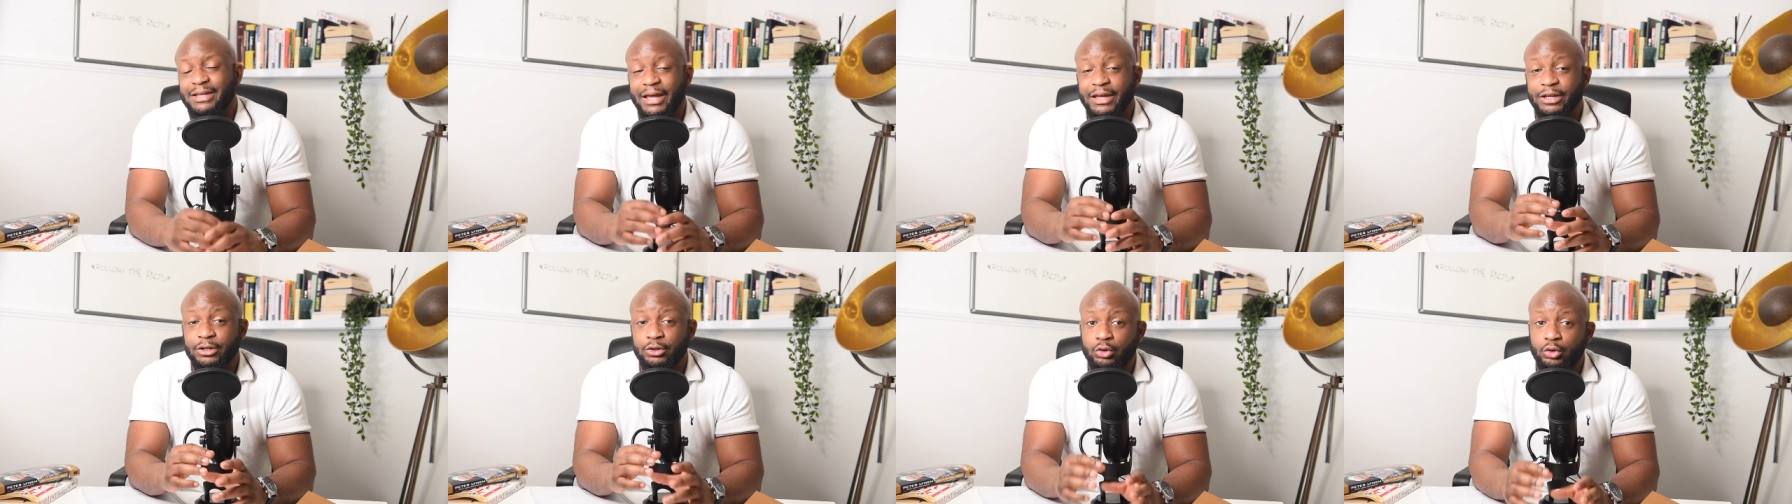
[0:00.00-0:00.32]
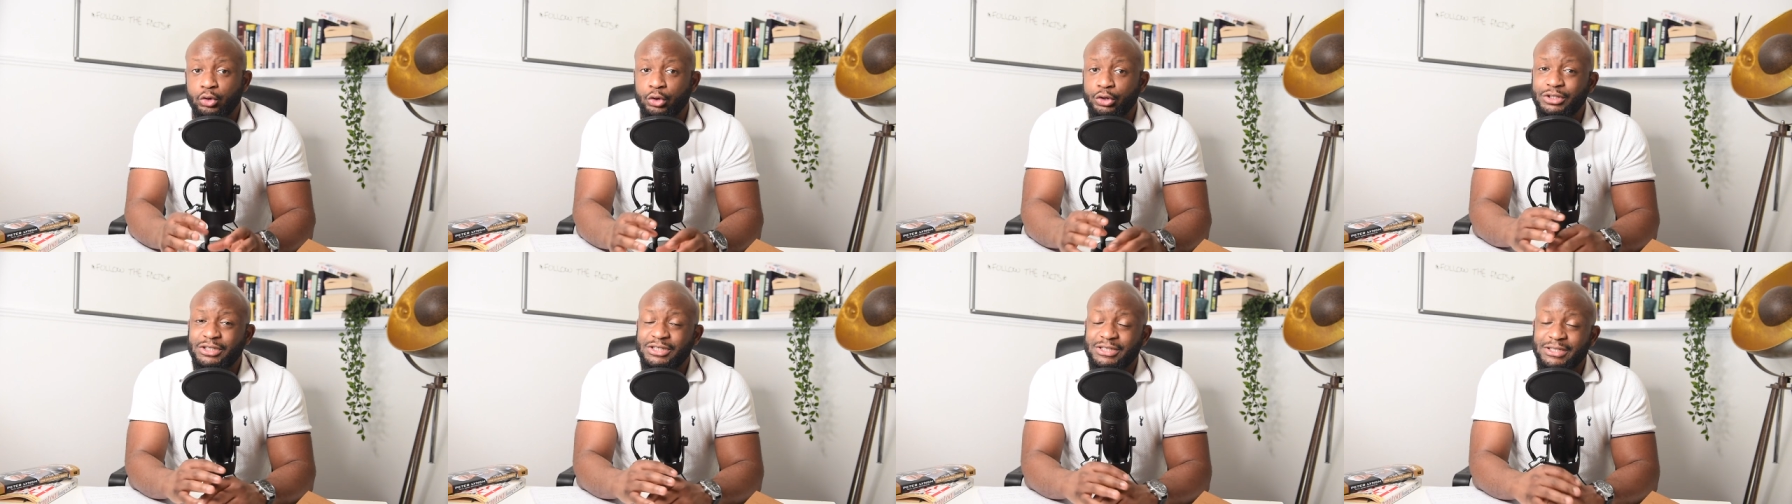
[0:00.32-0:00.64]
a
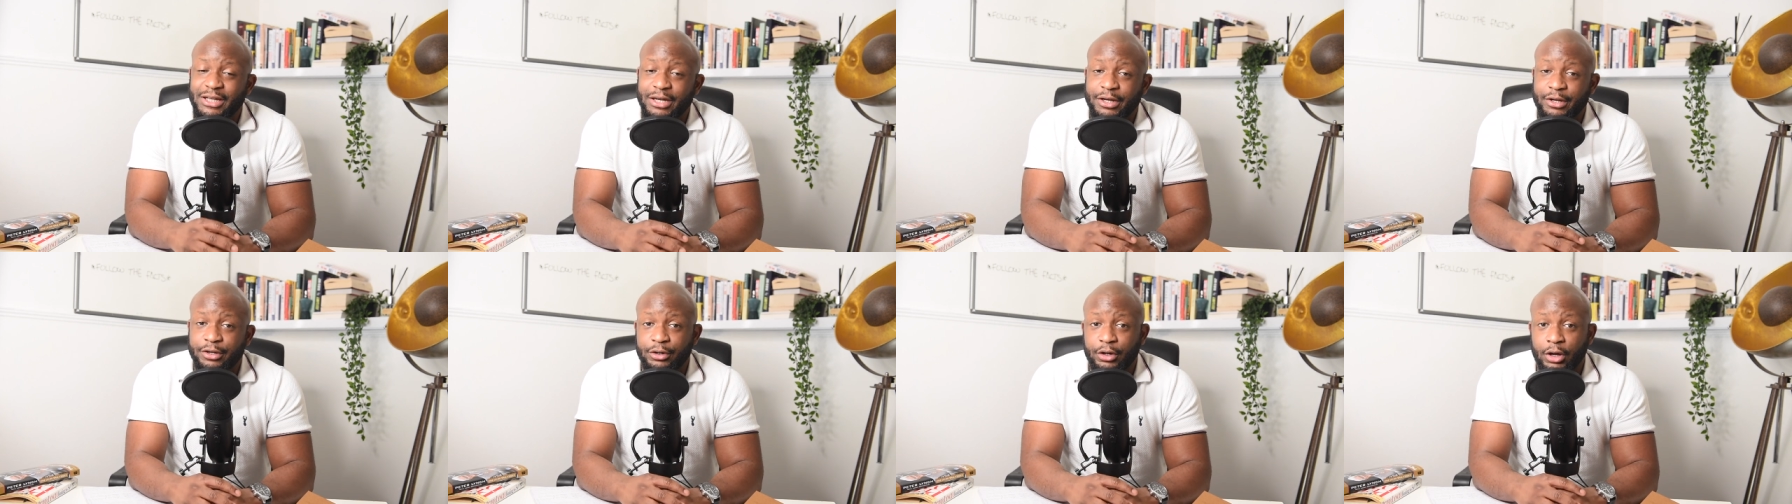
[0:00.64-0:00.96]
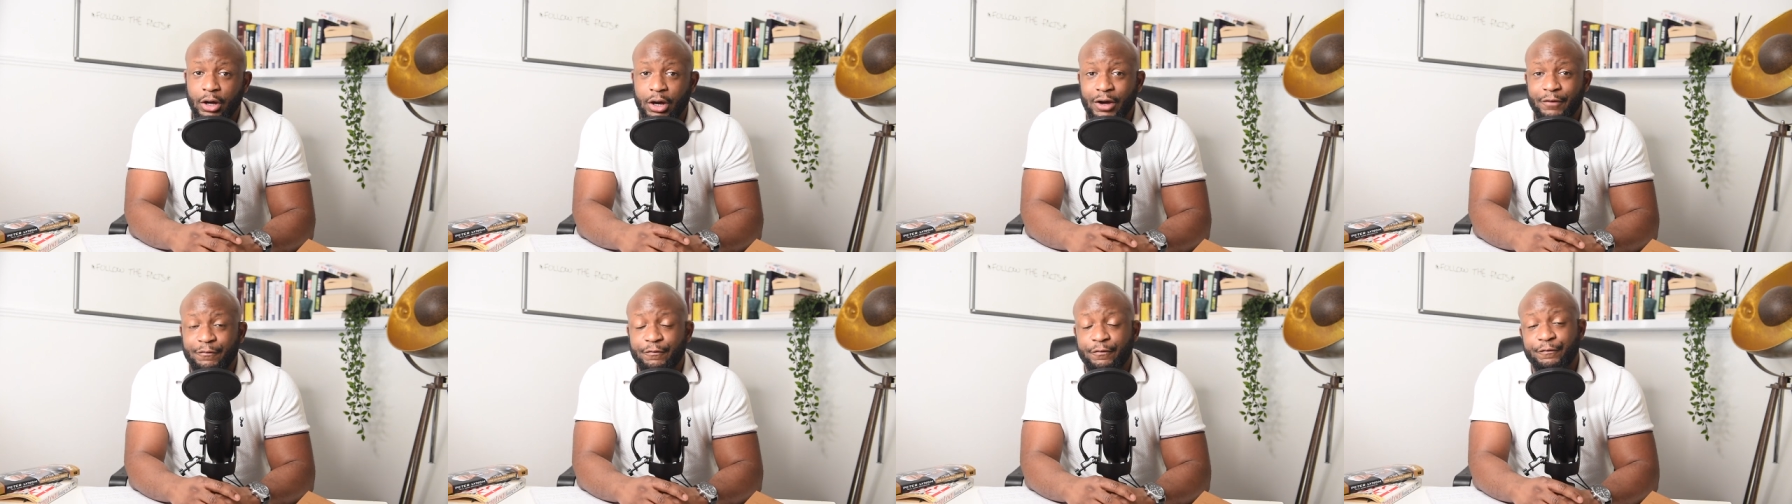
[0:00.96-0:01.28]
good second
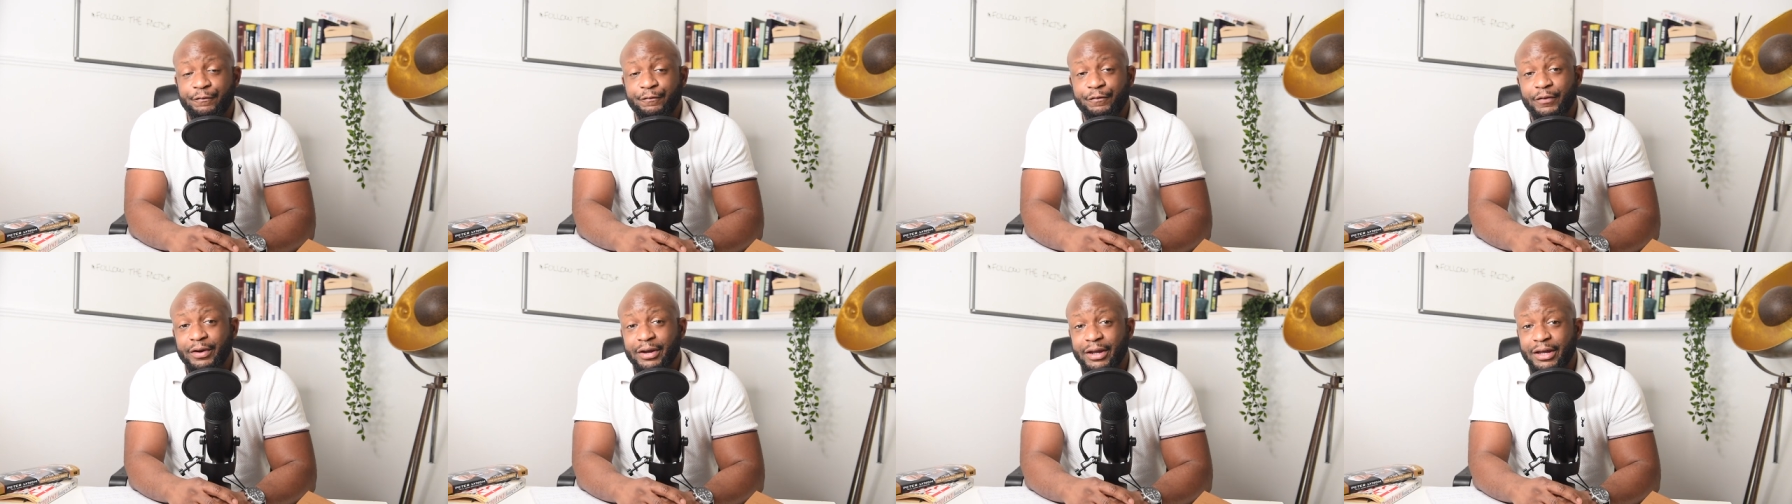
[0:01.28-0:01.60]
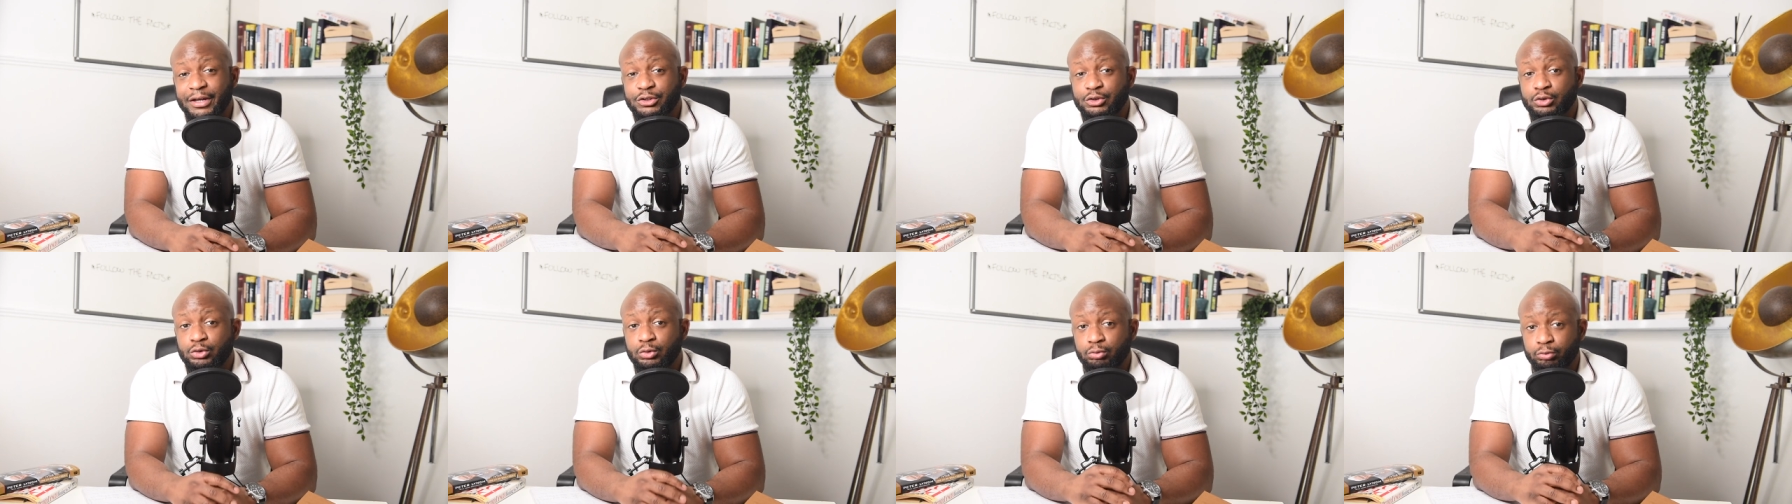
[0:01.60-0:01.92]
half
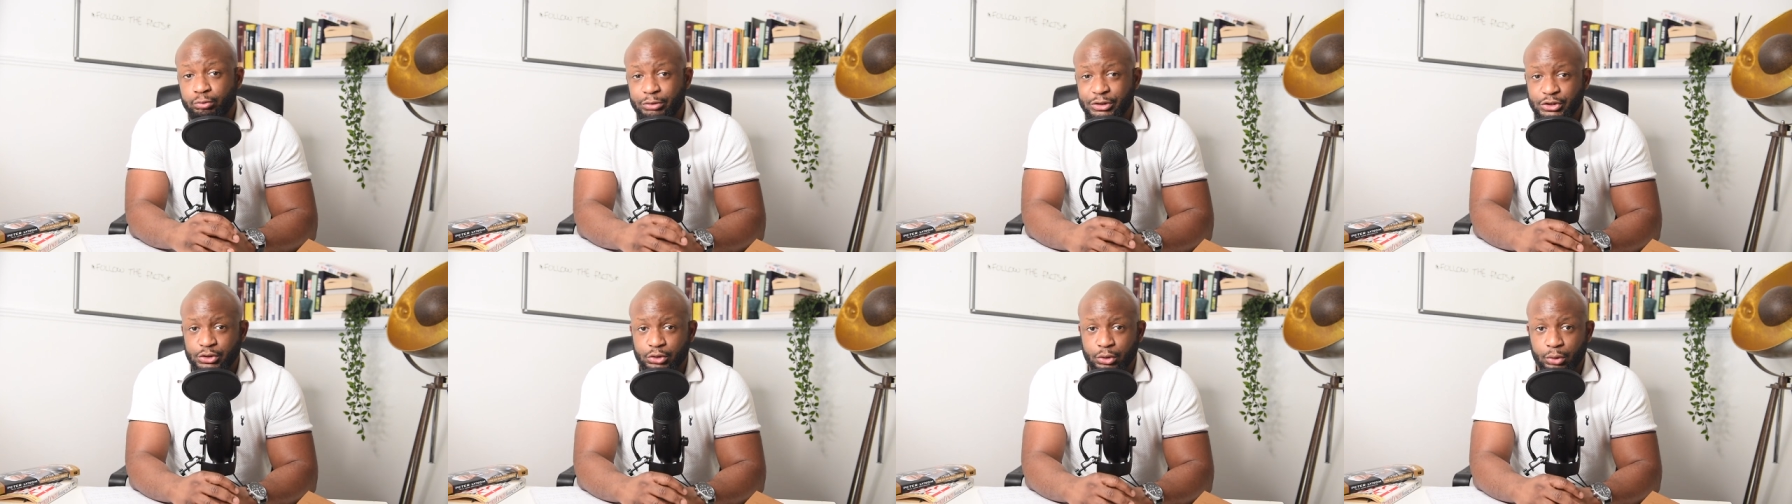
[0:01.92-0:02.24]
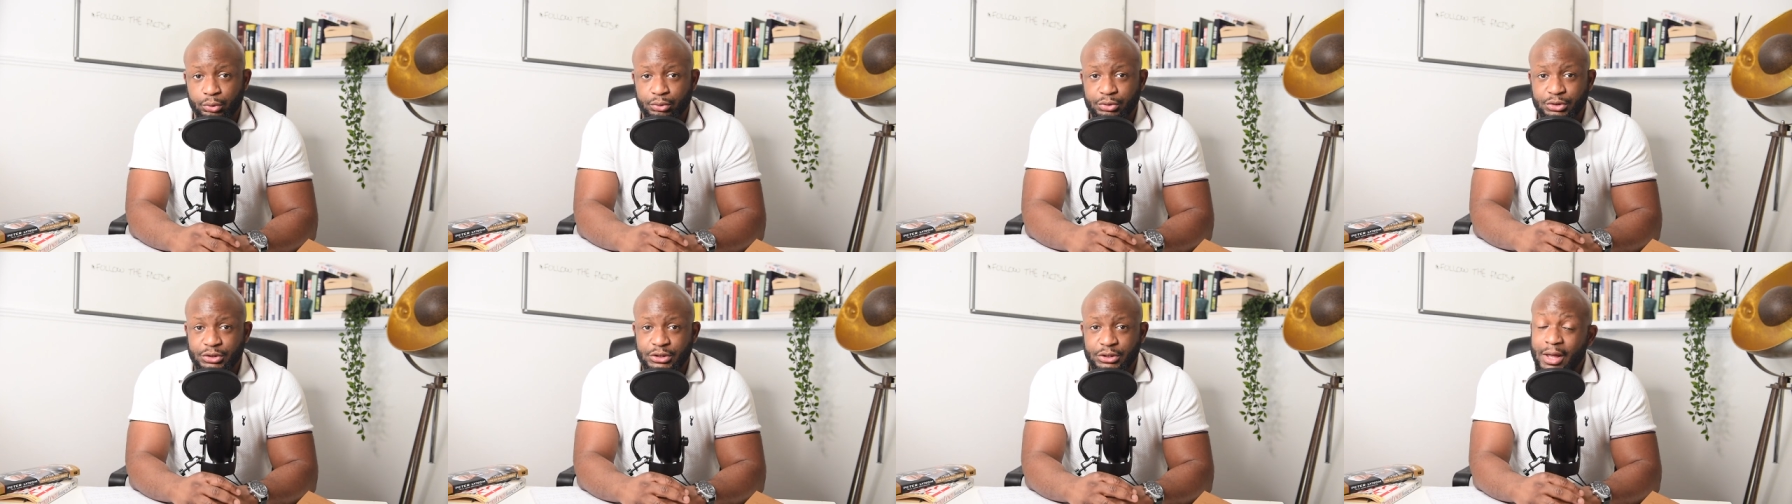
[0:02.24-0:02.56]
financial
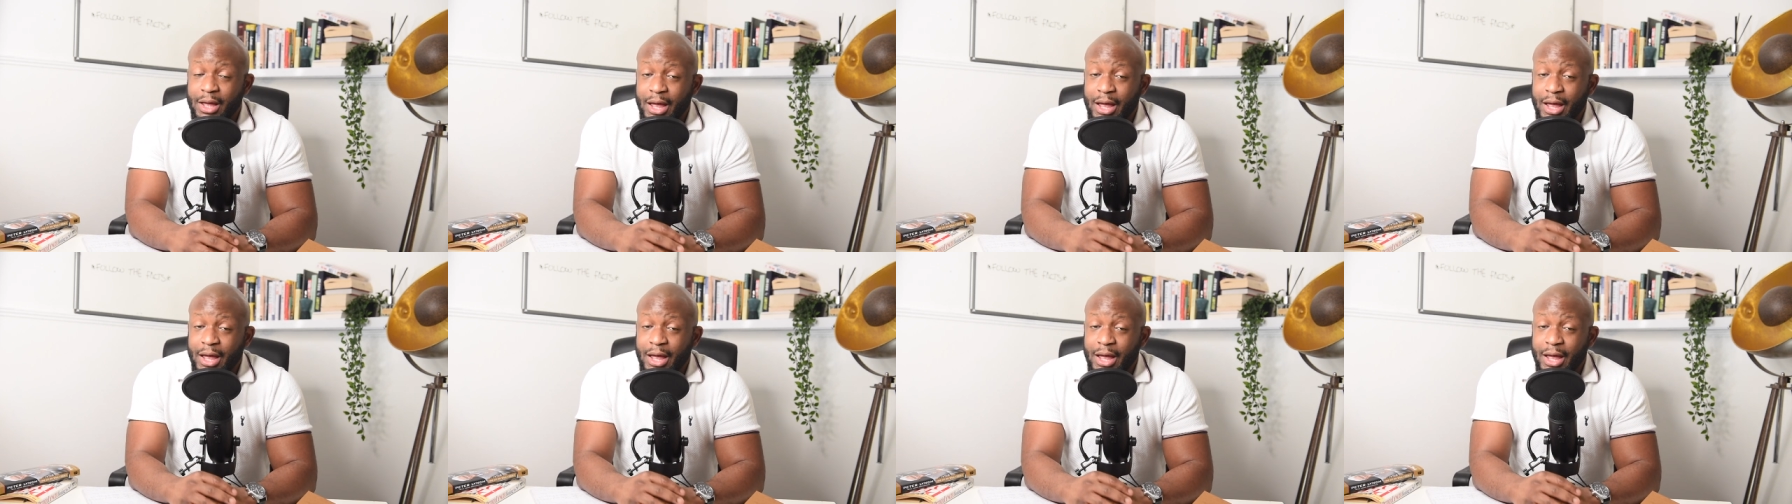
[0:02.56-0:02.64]
results.